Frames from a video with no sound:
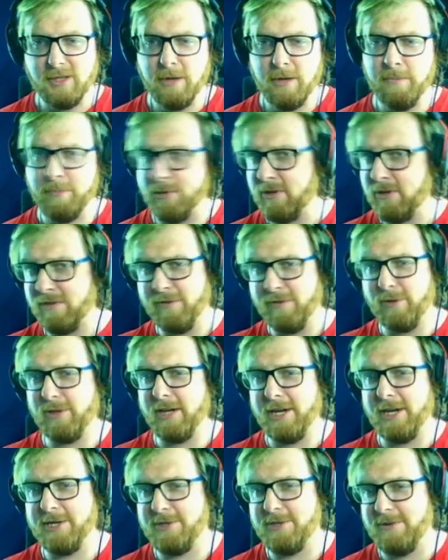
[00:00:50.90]
Beautiful
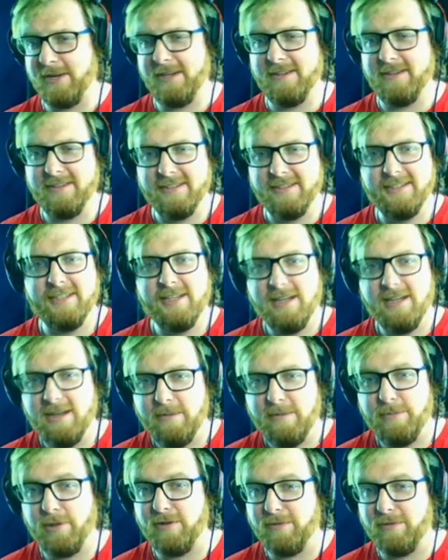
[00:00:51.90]
country,
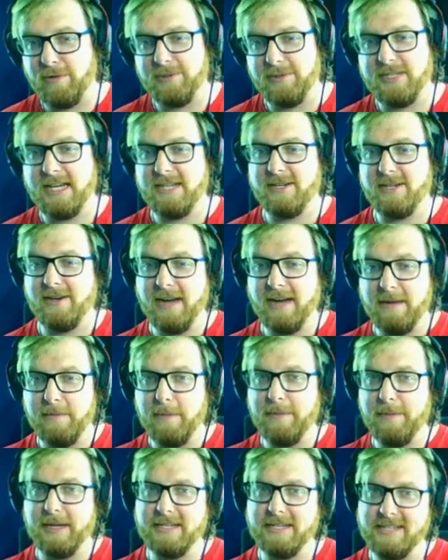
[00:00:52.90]
beautiful desert. I'm
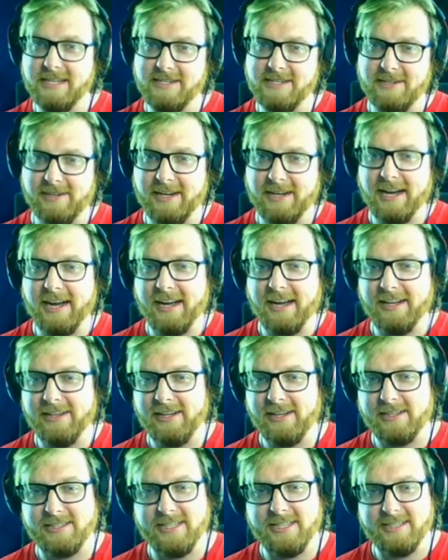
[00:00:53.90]
a big desert guy. I
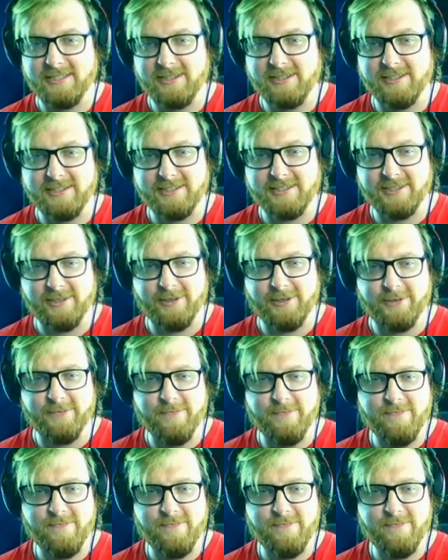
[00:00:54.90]
like desert, so